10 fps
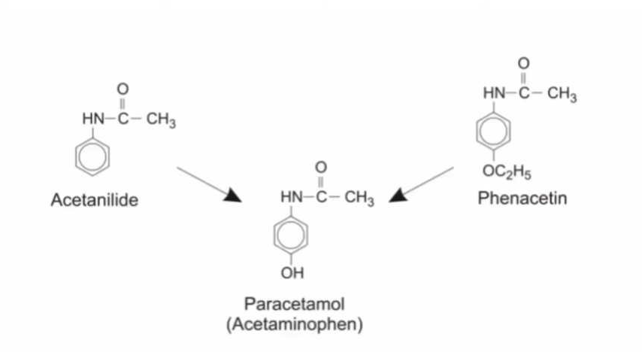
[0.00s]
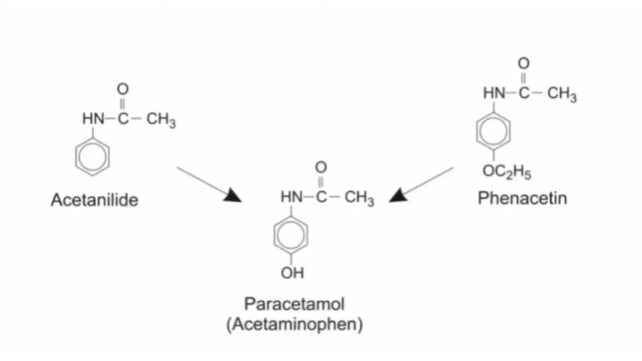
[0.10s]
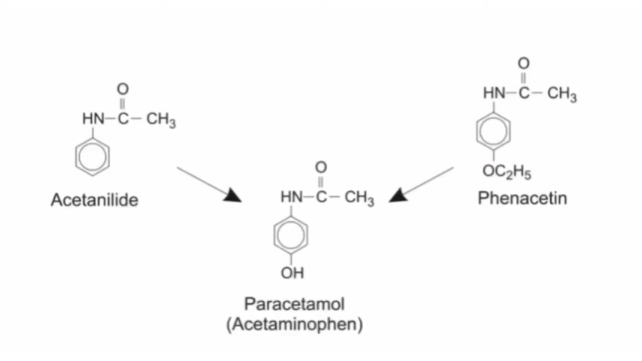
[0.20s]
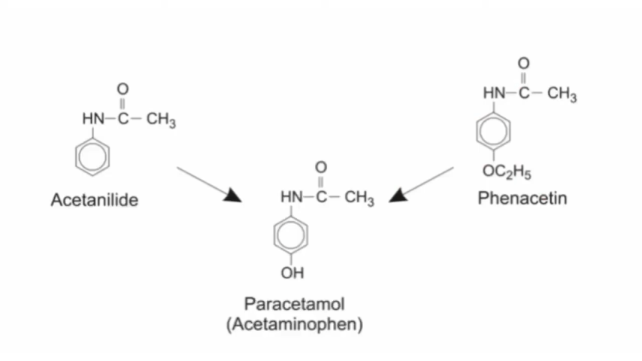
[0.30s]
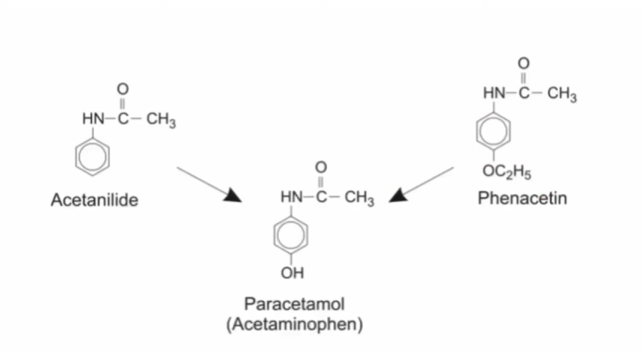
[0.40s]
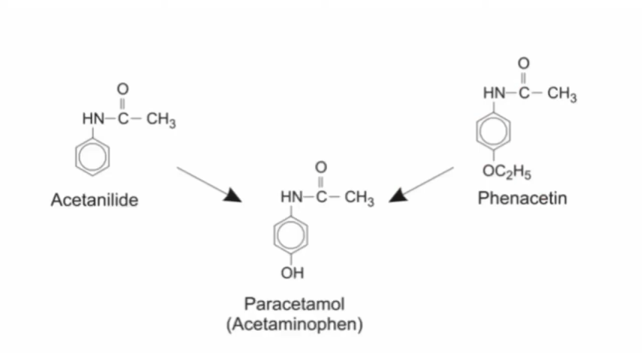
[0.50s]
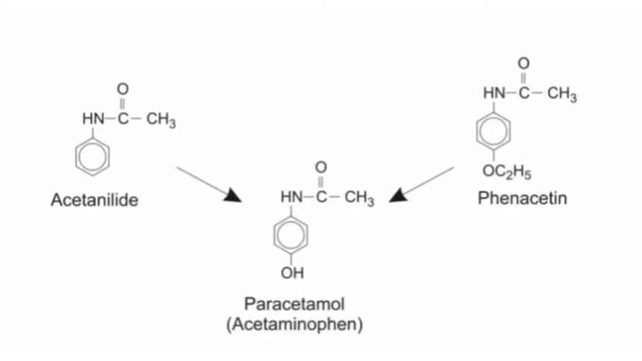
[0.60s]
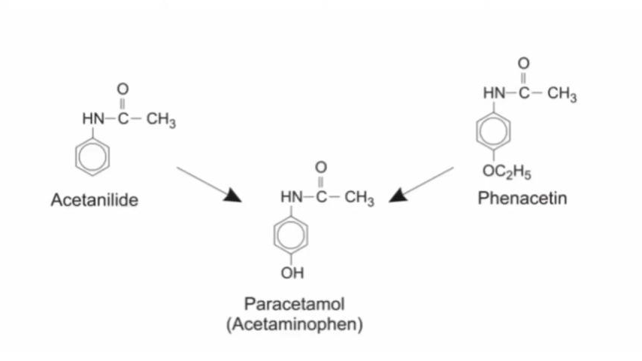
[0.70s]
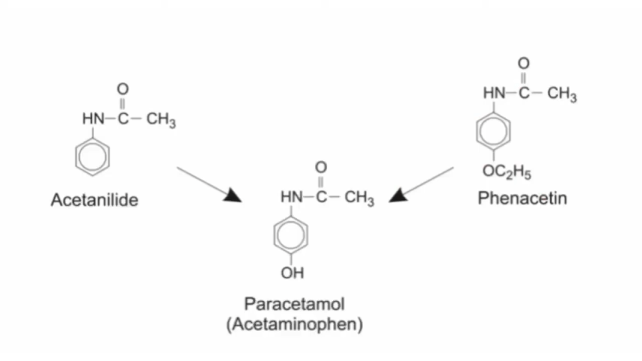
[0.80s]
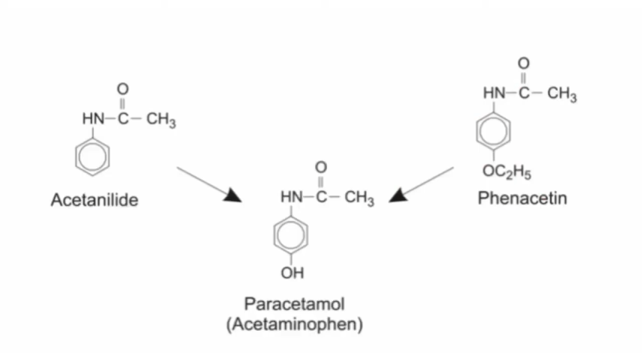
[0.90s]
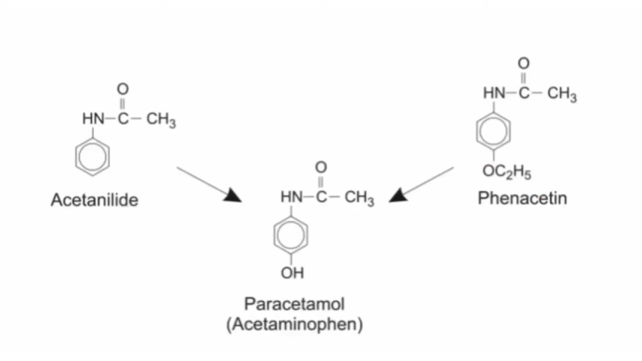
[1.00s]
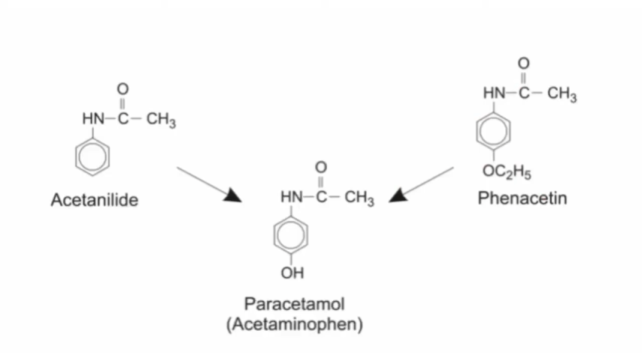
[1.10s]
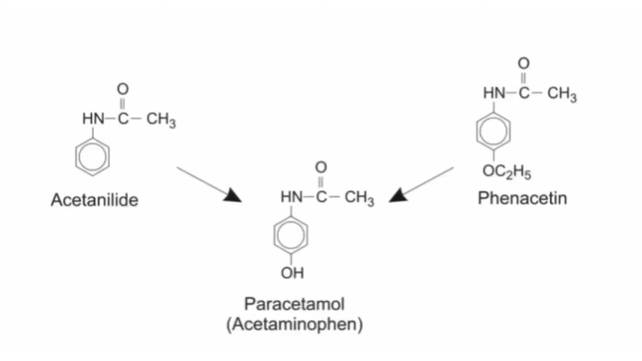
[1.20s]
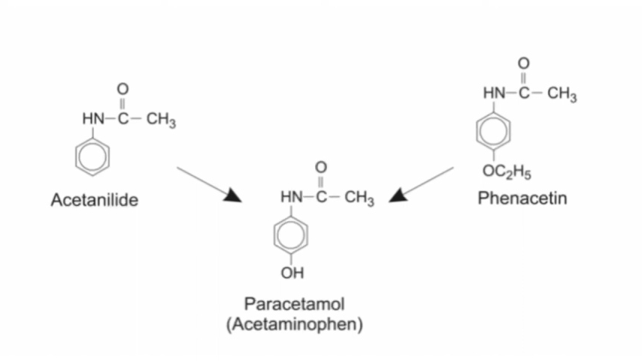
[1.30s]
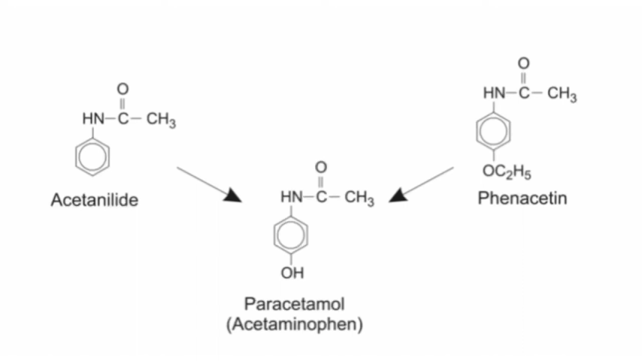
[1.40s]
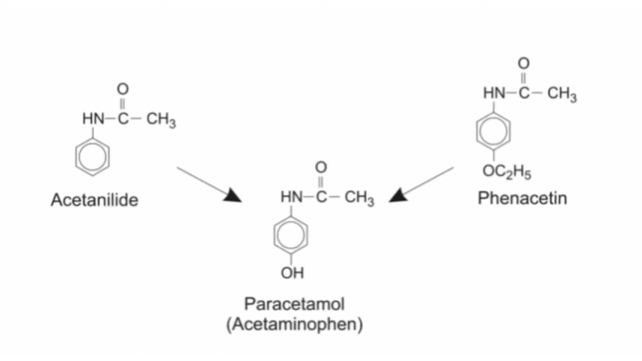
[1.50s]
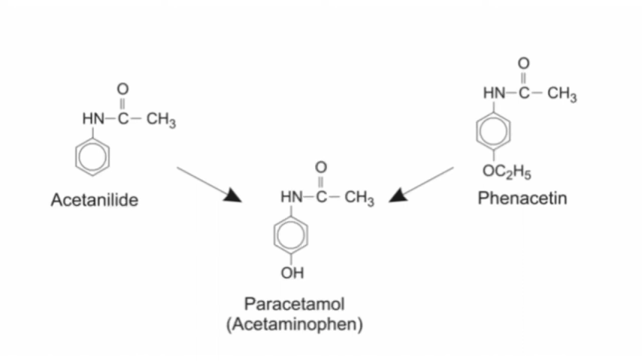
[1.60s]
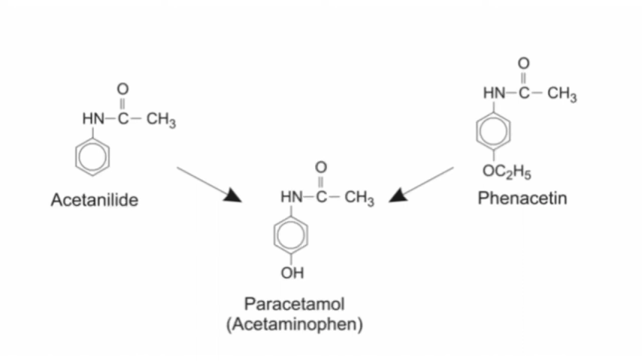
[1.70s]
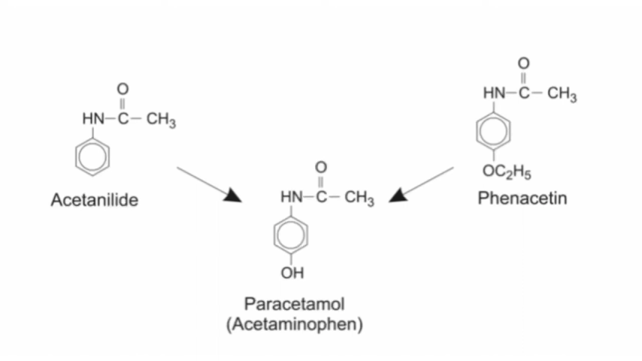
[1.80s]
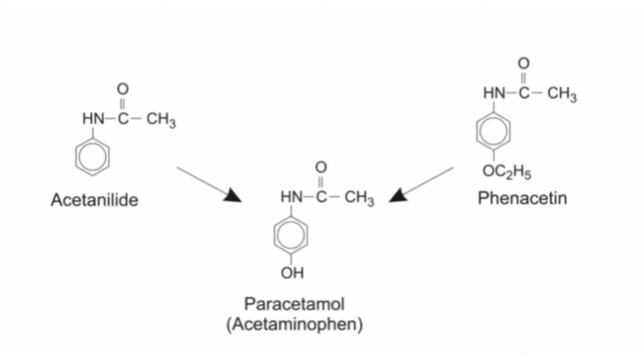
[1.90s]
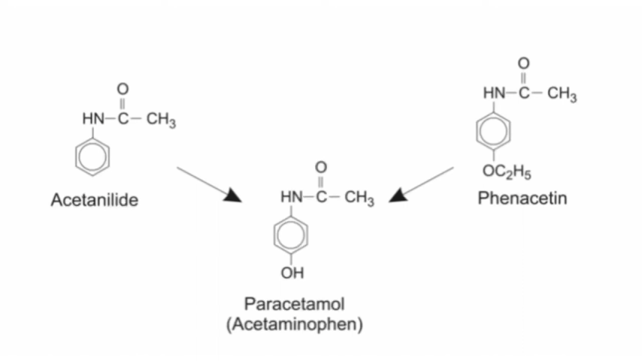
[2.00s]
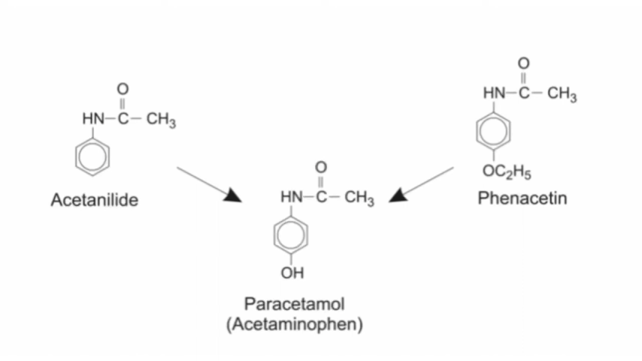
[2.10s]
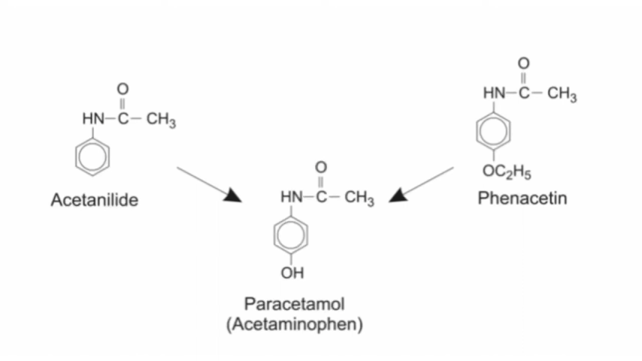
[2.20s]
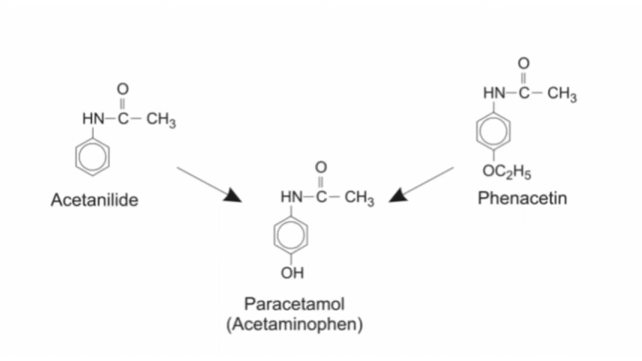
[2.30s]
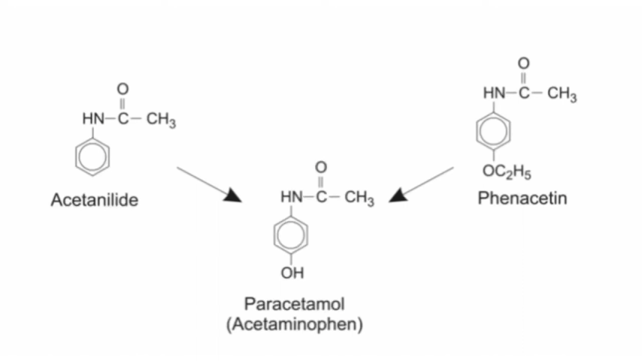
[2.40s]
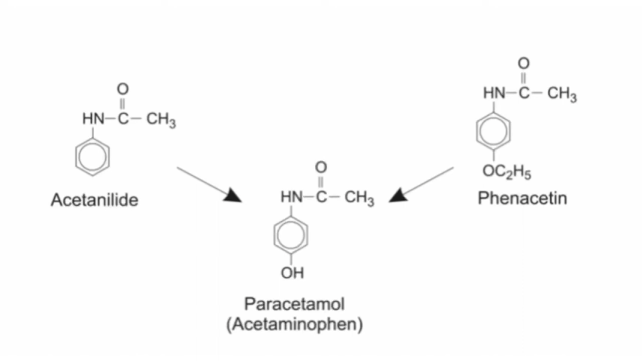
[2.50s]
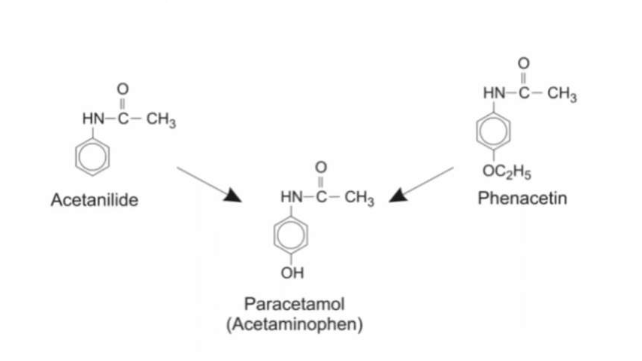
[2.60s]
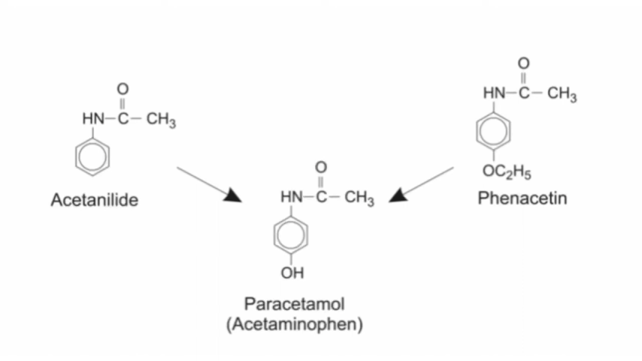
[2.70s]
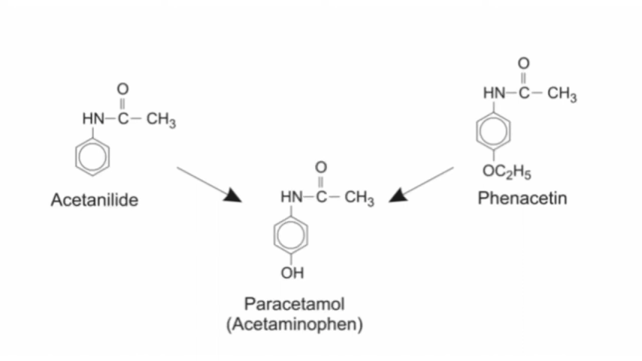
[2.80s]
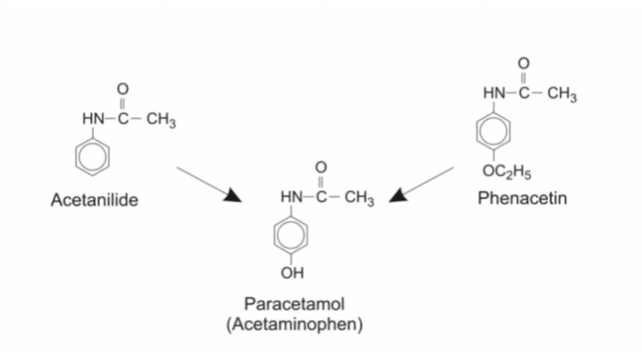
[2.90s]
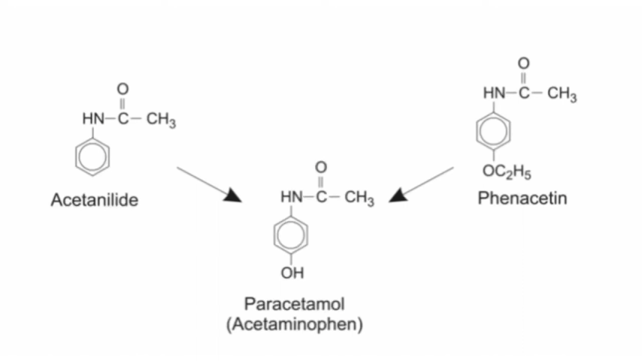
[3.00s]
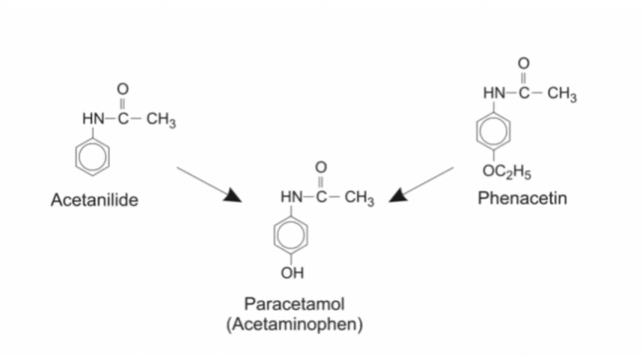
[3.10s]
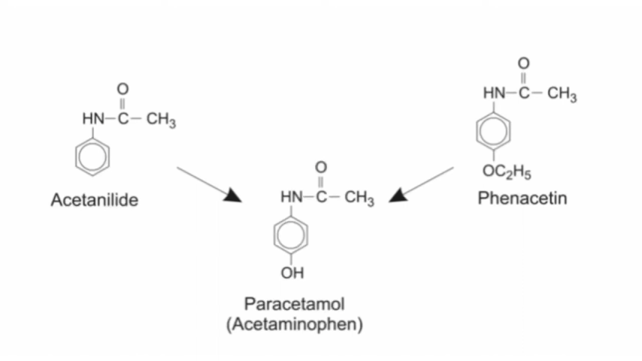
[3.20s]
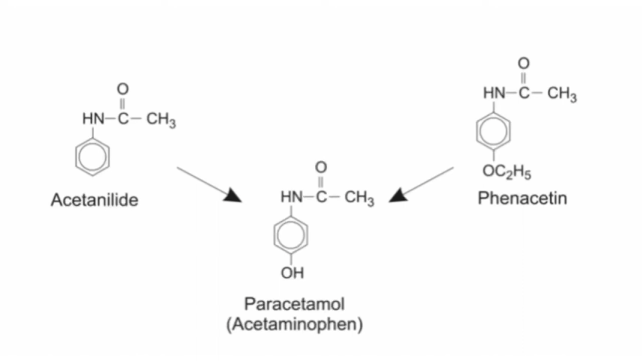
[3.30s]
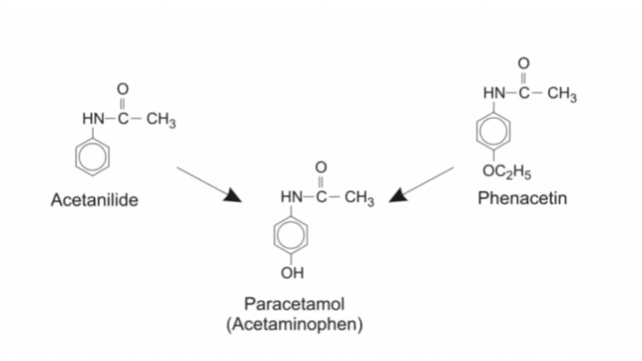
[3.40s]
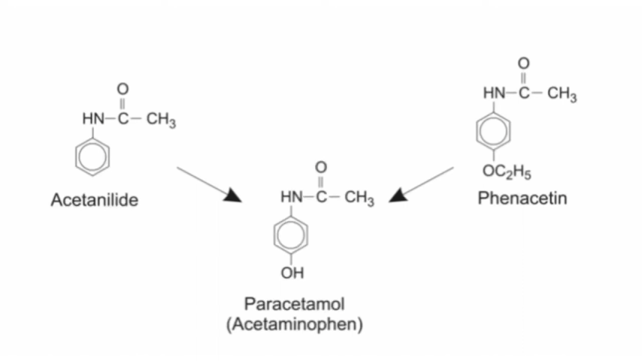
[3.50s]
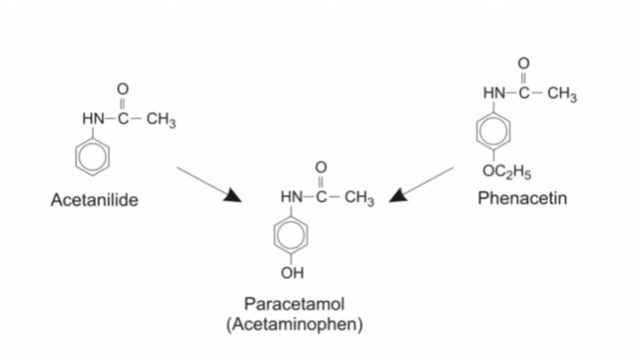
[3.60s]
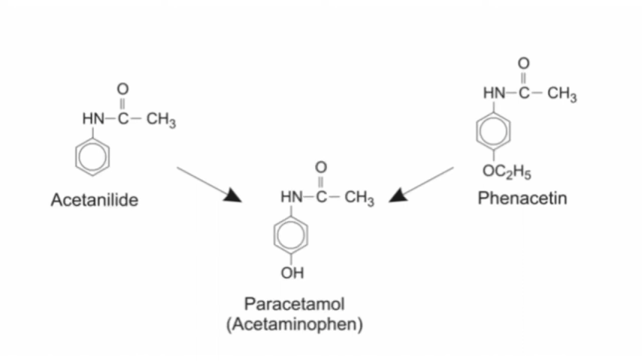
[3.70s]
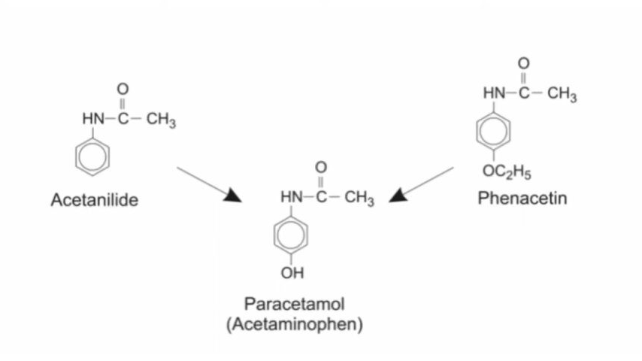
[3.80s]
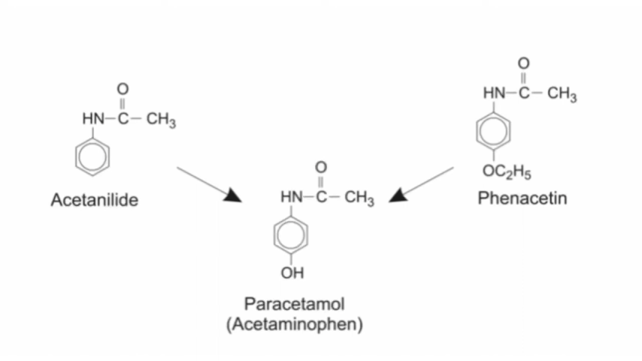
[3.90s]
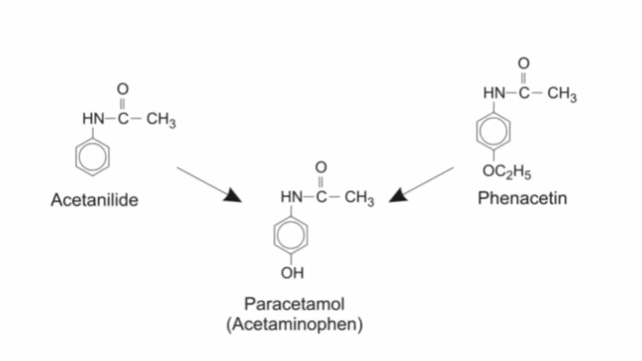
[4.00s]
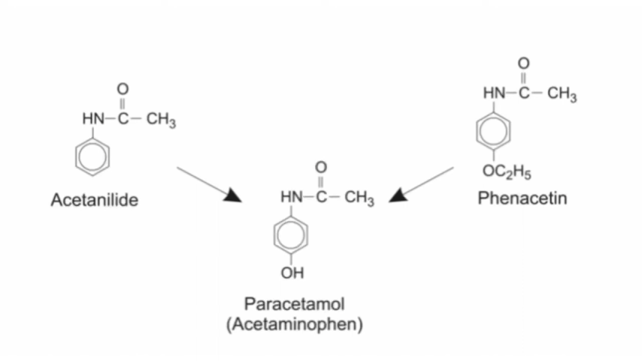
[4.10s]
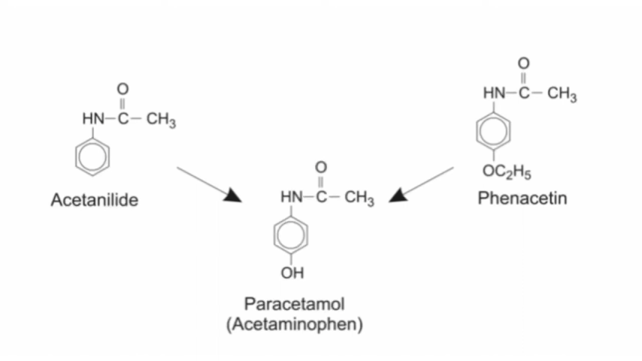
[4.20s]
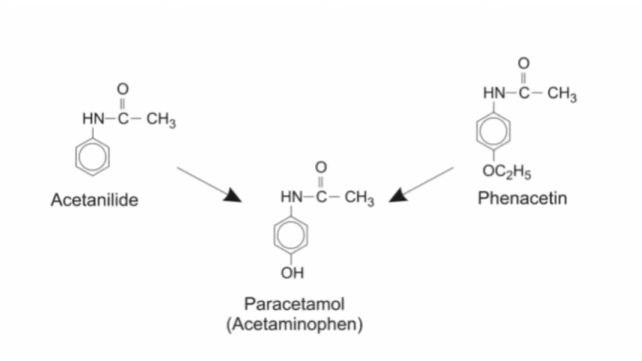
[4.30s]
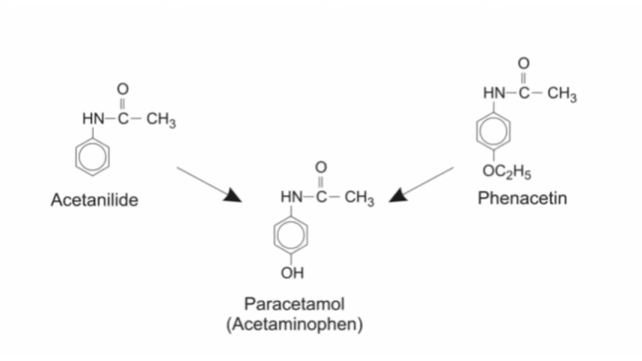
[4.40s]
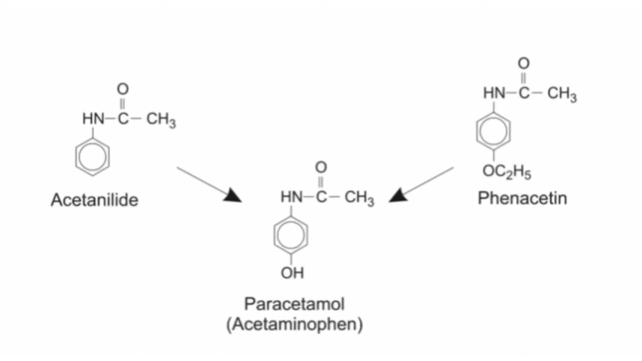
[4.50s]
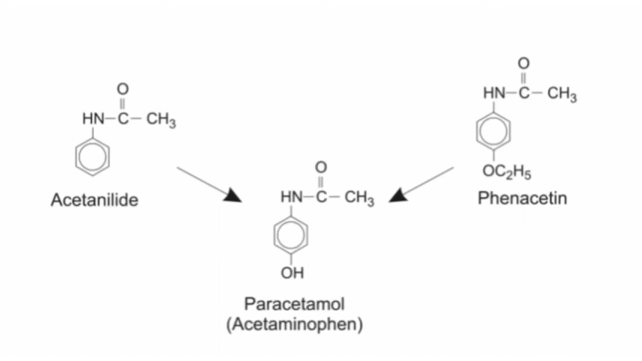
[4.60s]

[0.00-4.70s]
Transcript: (no speaker visible)